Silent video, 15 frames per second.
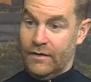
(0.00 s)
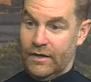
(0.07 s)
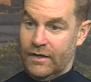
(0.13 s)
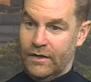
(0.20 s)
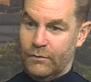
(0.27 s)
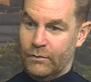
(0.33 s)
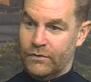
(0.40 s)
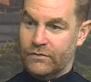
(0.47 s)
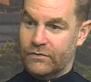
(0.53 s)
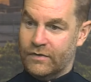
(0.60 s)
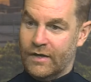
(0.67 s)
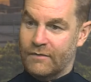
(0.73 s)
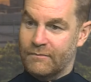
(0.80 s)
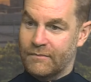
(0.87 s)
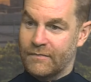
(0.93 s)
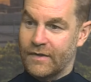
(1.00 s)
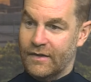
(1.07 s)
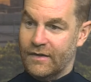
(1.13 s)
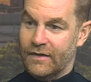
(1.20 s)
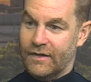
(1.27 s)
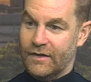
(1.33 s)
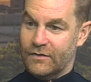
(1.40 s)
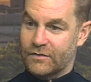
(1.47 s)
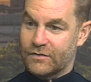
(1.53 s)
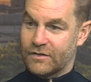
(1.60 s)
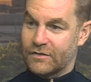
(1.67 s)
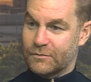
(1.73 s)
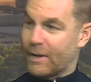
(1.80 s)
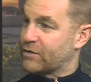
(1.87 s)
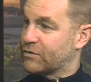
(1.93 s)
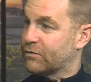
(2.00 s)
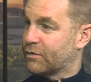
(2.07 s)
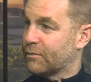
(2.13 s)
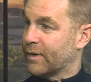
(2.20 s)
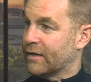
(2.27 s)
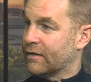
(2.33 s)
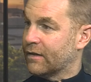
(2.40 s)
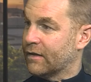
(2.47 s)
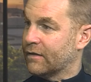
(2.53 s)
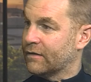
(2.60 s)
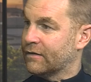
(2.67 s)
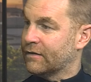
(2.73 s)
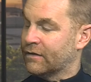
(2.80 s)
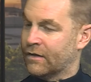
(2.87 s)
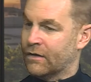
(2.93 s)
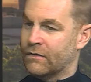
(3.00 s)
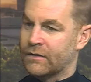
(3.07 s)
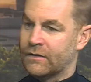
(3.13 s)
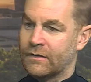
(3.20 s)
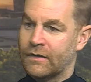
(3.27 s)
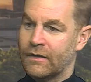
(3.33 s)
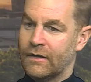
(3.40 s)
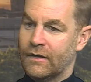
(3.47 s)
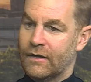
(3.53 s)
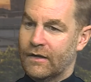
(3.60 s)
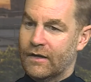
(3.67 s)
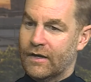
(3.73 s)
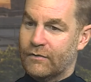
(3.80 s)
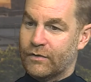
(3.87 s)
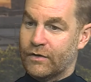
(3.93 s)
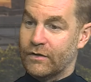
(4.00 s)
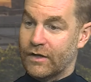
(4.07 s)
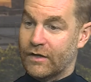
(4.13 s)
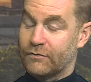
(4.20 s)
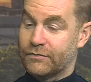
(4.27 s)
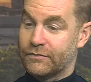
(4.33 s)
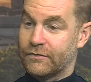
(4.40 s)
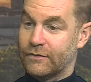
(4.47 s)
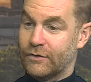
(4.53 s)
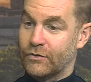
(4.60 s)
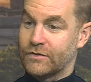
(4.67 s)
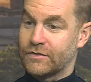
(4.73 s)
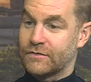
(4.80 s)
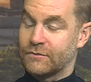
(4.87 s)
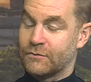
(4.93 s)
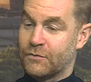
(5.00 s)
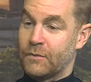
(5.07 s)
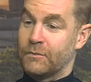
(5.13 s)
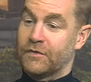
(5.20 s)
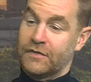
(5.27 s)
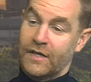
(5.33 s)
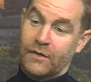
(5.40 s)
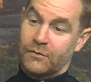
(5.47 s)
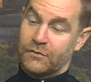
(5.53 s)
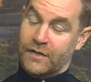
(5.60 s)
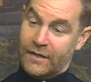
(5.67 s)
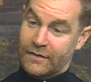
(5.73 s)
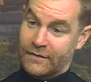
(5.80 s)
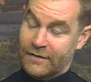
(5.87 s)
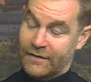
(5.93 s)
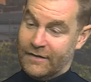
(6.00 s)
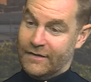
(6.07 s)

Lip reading: it was special for me, that, you know, and I've looked from the South Stand